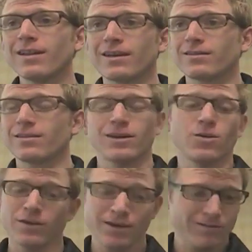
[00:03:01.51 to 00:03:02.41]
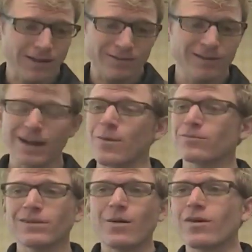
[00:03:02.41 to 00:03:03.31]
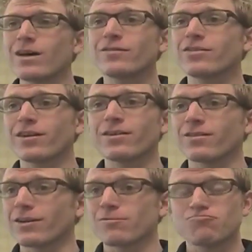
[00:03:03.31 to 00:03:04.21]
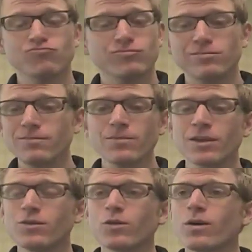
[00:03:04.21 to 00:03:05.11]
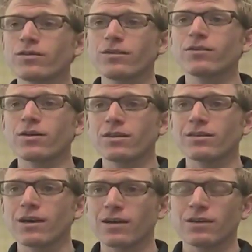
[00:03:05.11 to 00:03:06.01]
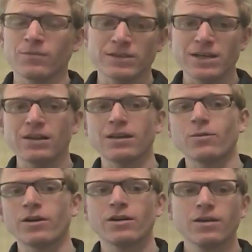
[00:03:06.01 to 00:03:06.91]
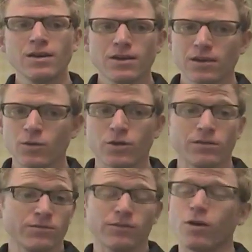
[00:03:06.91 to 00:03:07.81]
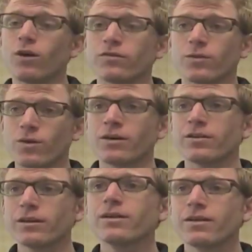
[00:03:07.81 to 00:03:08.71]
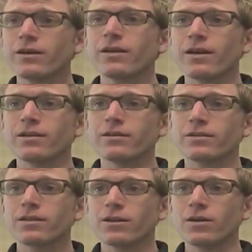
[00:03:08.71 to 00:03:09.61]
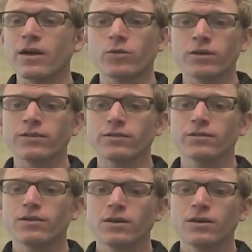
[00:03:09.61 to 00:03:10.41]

like like okay, that's it. I'm I'm riding for Charles. Like no questions. So I think that kind of mentality where, you know, we're just all for one, and you know, everyone's